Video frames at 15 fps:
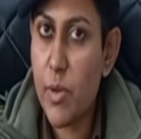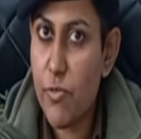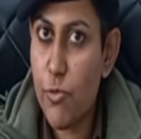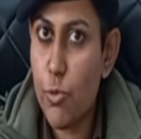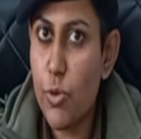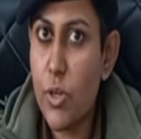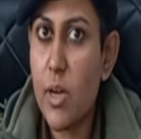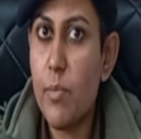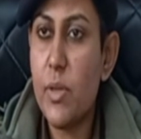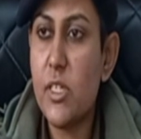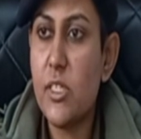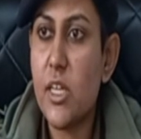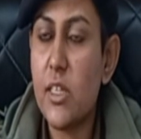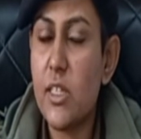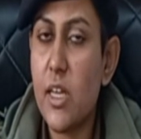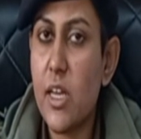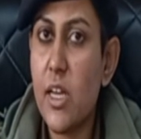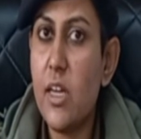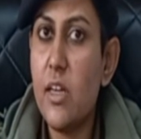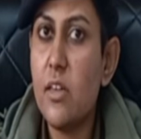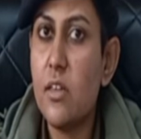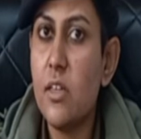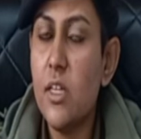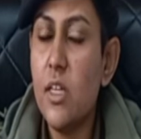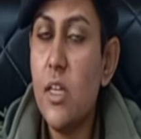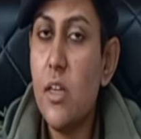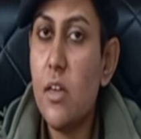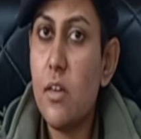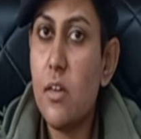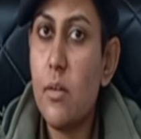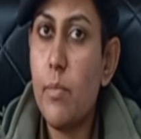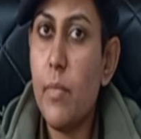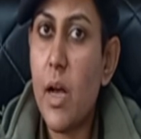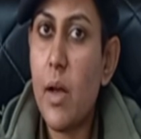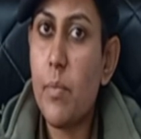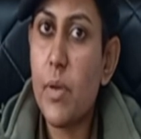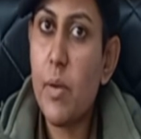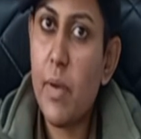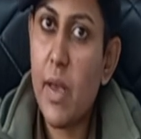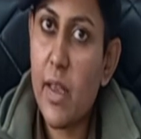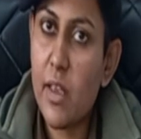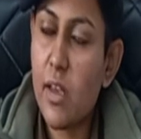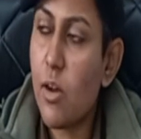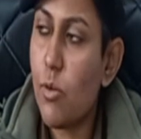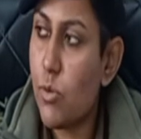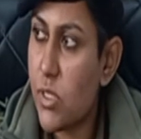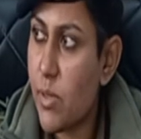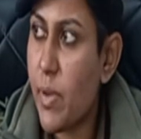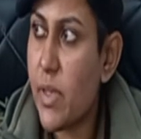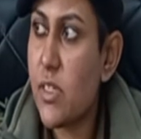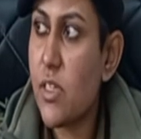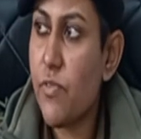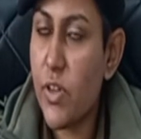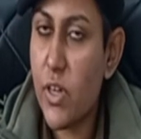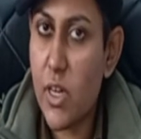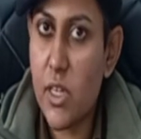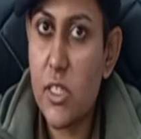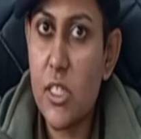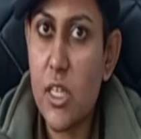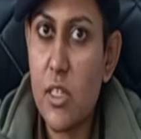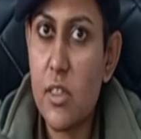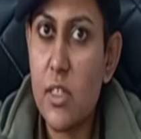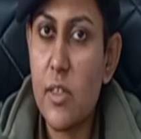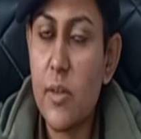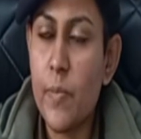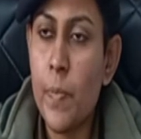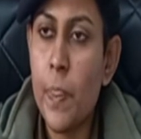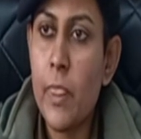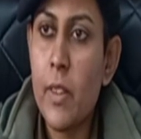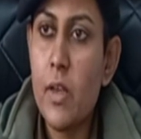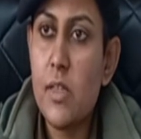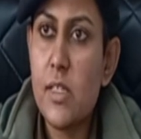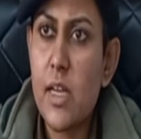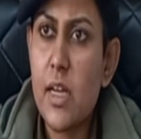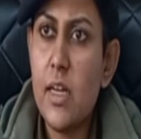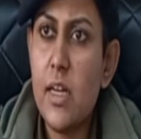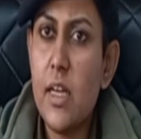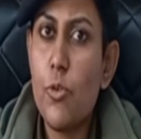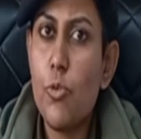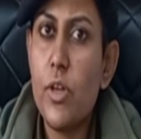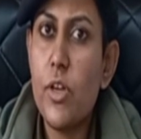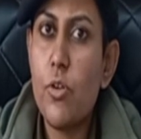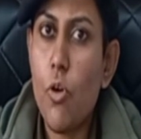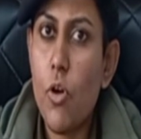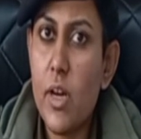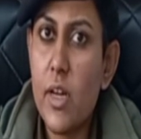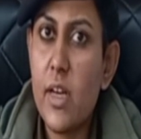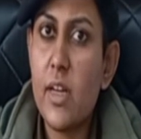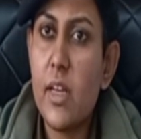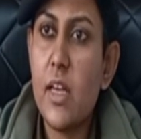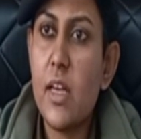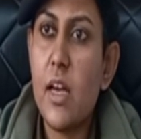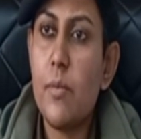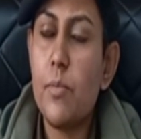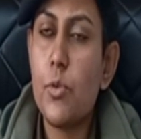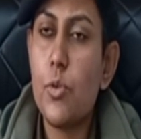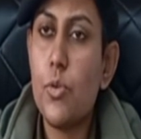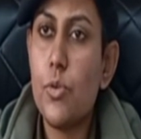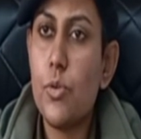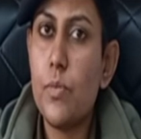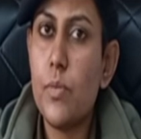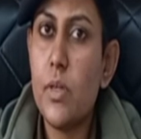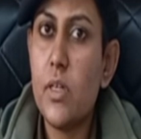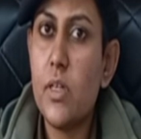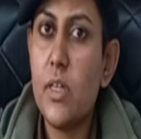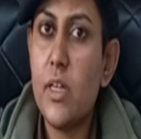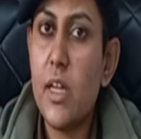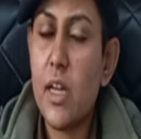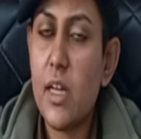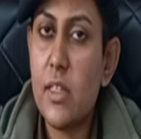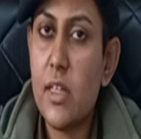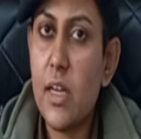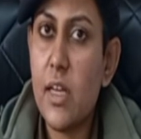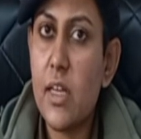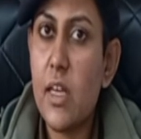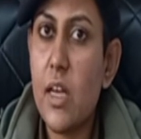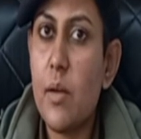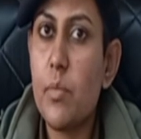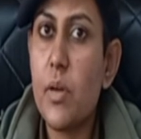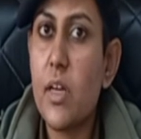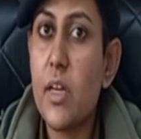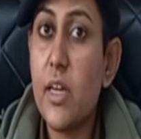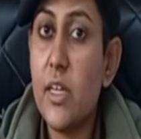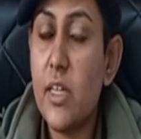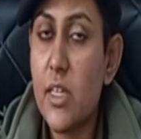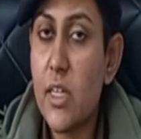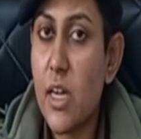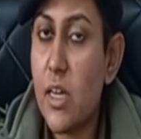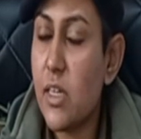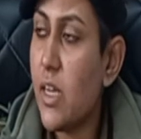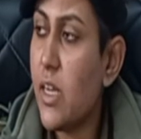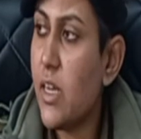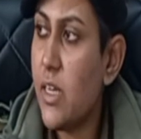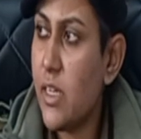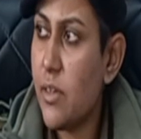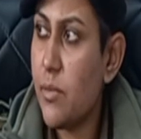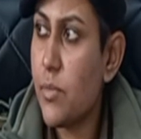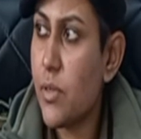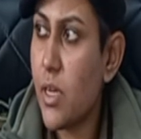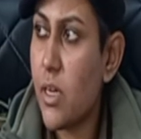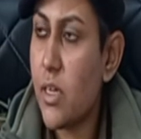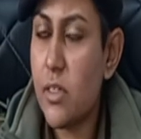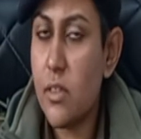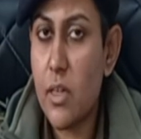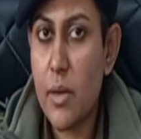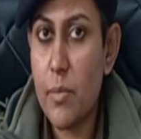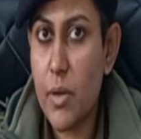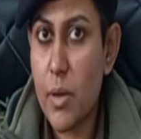Never trust the message. It is also pertinent to mention here that a closer look into such messages will show poor drafting,